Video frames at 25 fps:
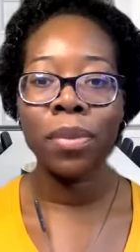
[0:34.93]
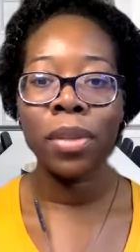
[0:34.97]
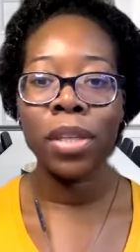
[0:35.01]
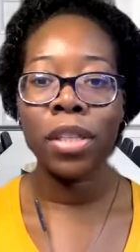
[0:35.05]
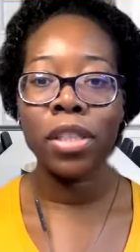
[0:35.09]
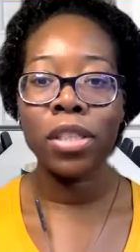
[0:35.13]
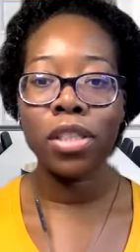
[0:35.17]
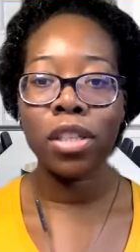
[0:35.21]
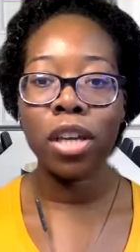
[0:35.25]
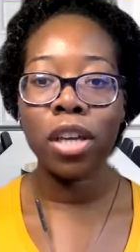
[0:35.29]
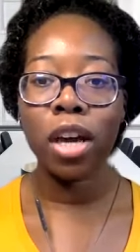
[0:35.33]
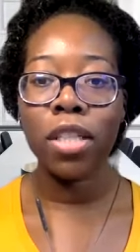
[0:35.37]

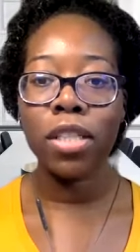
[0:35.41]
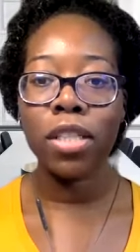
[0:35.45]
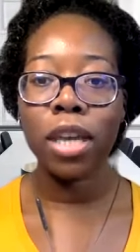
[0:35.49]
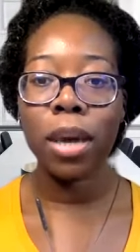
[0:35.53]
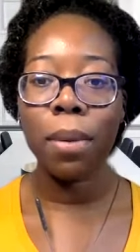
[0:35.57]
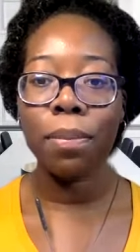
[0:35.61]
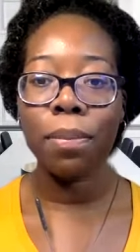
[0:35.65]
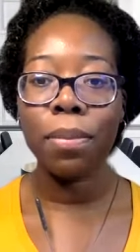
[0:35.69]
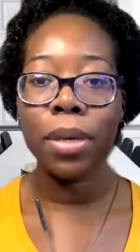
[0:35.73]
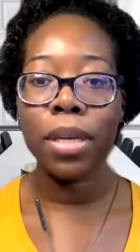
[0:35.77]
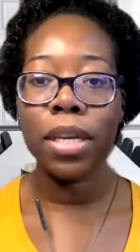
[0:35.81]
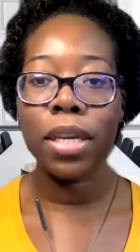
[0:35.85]
Scott's
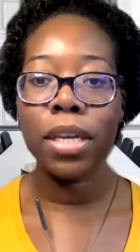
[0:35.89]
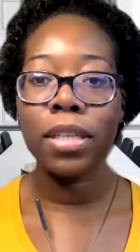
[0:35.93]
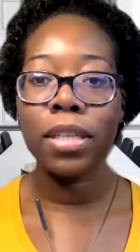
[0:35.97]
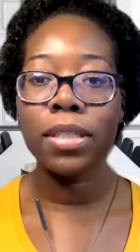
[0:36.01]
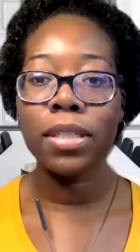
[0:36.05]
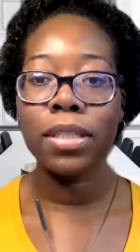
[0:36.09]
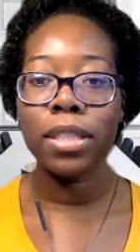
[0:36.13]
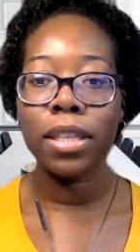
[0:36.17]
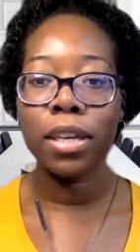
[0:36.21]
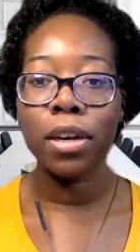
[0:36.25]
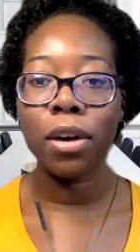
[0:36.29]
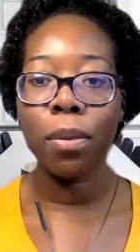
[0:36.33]
company,
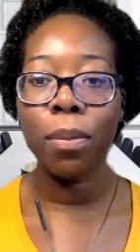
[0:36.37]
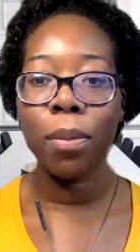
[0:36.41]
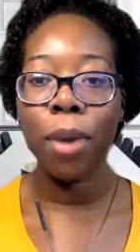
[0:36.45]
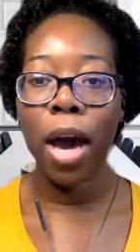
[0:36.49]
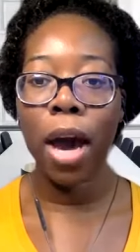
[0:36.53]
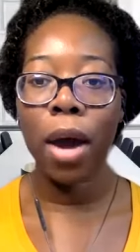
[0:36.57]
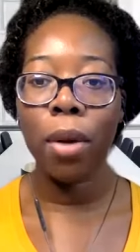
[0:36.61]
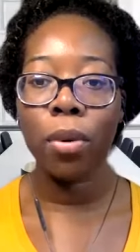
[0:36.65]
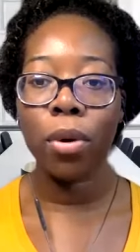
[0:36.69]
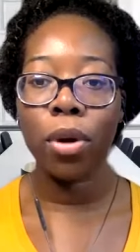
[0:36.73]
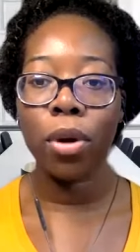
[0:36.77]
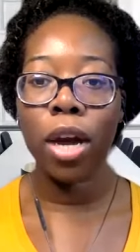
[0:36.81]
Ciel
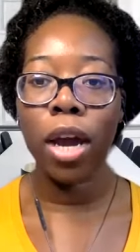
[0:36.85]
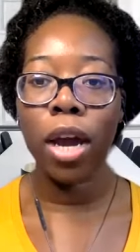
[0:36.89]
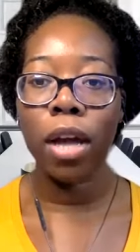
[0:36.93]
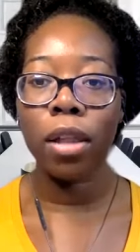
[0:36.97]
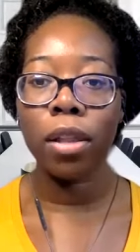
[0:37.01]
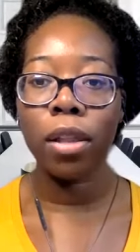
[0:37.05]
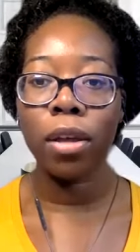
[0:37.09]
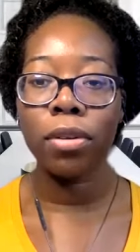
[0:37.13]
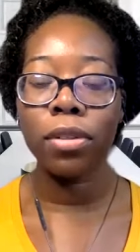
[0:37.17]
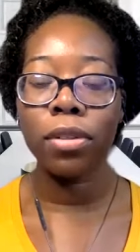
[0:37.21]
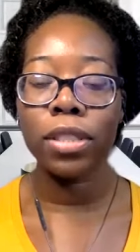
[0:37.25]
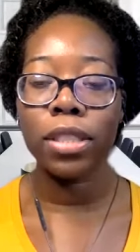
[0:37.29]
Power
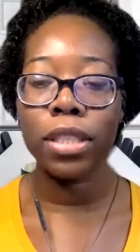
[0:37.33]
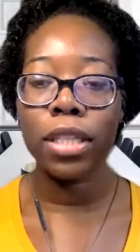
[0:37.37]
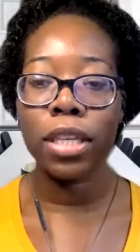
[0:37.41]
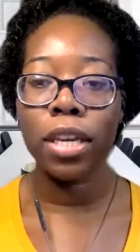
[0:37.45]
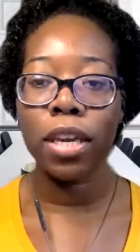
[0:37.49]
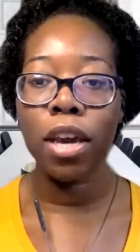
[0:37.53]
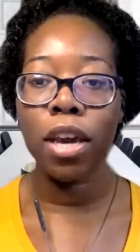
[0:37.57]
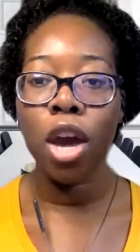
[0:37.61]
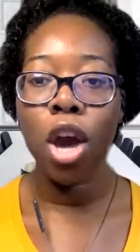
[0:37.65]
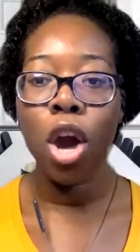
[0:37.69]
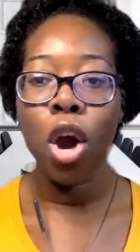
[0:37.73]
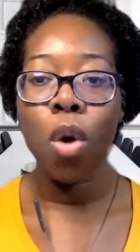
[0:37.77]

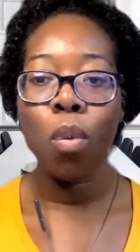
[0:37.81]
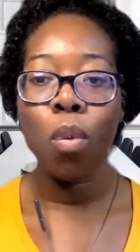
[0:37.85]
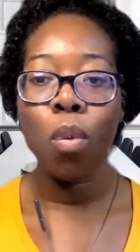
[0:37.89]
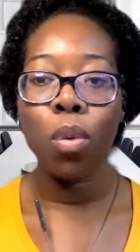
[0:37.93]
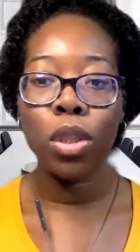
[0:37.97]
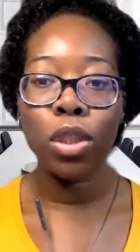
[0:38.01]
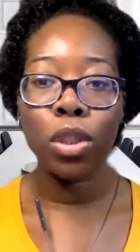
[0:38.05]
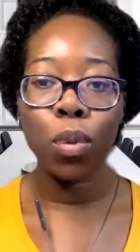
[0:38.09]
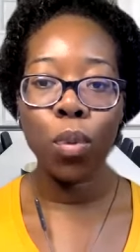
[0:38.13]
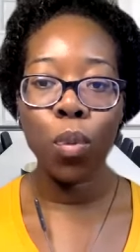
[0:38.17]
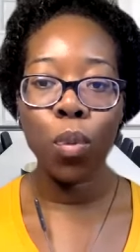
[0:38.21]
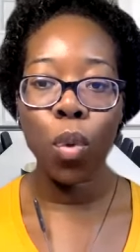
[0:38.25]
LLC,
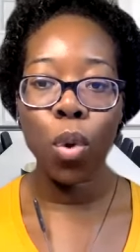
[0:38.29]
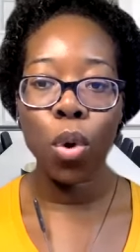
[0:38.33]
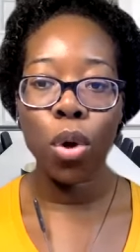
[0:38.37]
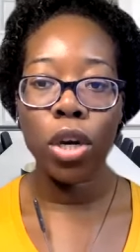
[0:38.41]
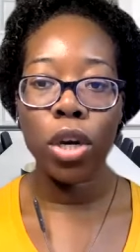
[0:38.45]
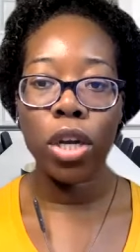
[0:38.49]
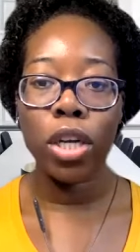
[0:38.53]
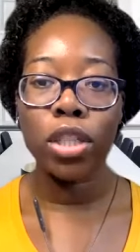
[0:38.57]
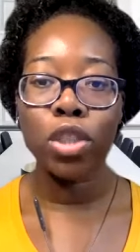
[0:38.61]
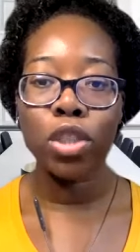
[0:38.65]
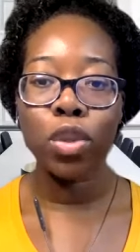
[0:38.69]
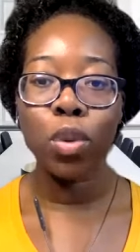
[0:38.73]
was
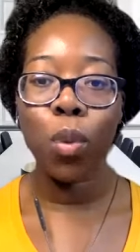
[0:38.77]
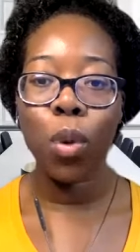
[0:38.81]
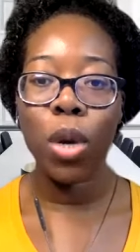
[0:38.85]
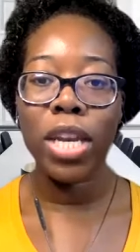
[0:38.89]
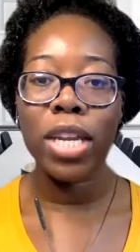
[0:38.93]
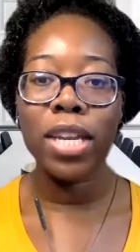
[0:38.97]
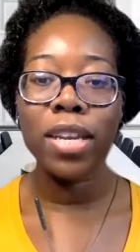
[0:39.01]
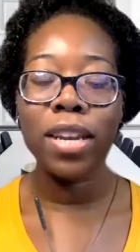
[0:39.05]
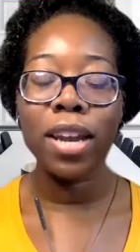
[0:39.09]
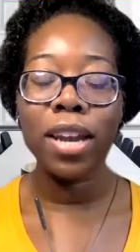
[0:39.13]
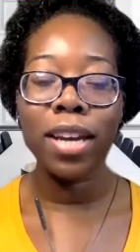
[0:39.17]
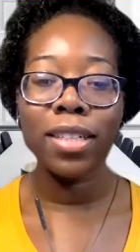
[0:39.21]
awarded
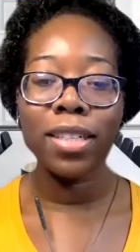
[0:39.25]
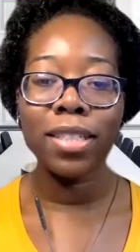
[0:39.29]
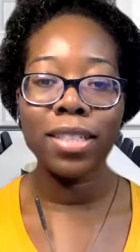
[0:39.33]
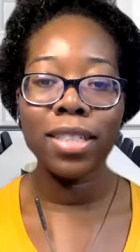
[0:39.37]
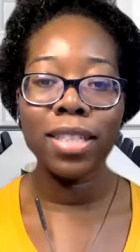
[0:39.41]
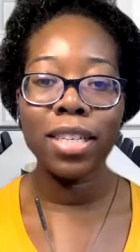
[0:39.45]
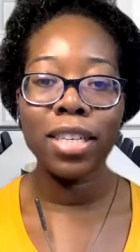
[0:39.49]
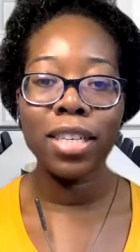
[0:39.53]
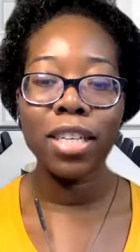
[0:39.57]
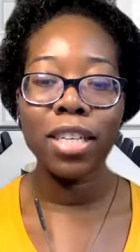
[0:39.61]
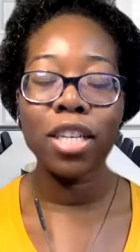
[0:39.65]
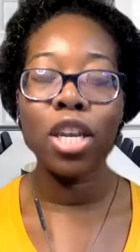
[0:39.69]

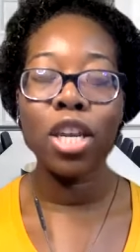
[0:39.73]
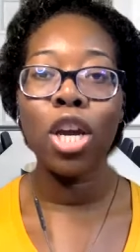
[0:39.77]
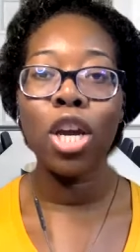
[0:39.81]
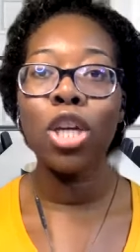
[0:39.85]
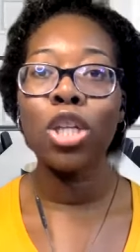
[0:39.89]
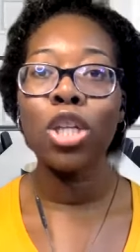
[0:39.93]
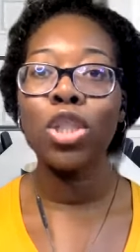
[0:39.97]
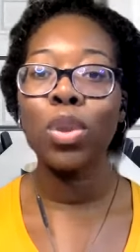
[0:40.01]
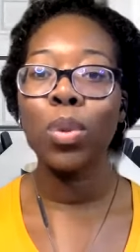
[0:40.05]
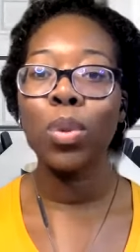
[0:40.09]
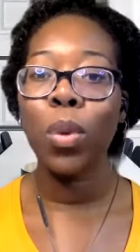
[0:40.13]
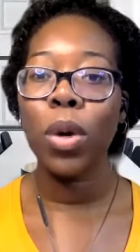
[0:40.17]
2019,
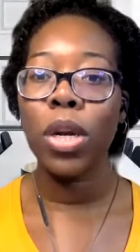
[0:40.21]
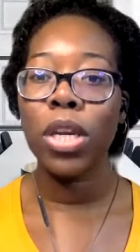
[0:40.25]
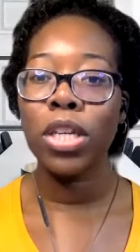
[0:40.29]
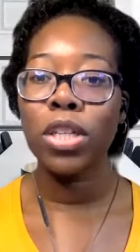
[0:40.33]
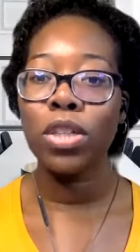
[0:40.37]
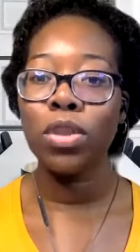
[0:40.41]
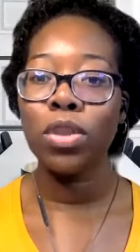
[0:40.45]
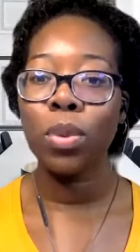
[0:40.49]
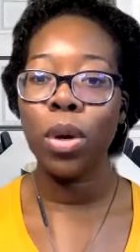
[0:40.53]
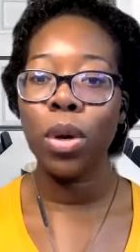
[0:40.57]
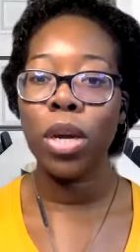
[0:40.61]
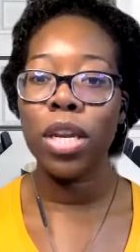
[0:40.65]

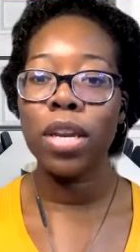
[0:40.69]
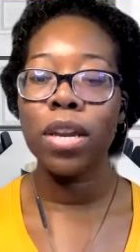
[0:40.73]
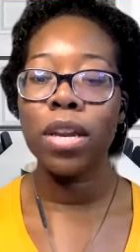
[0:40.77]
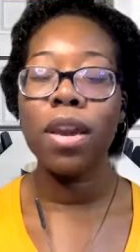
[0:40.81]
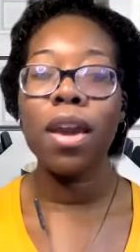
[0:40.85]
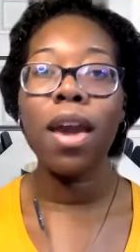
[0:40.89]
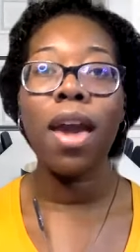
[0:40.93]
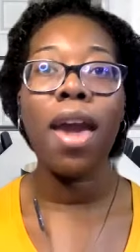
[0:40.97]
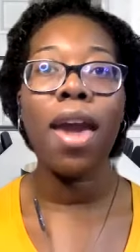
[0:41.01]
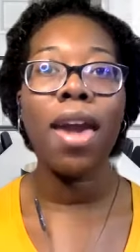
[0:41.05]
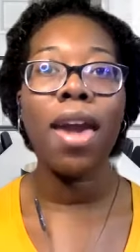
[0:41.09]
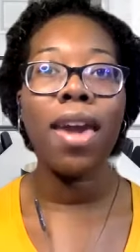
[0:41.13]

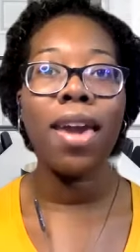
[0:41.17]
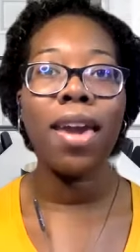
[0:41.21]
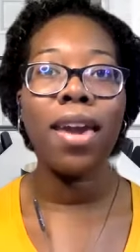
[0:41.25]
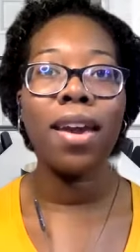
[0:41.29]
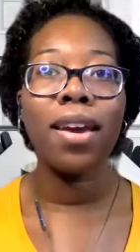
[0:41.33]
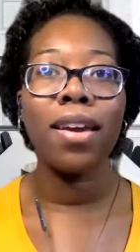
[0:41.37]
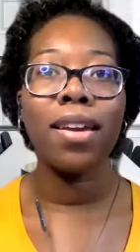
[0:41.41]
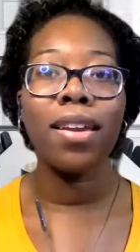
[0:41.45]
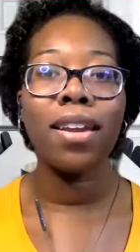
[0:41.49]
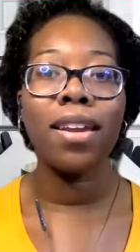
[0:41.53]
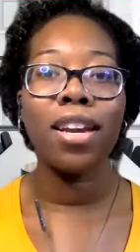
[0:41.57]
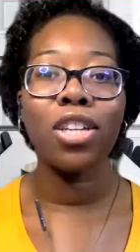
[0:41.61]
2020,
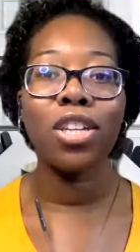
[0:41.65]
and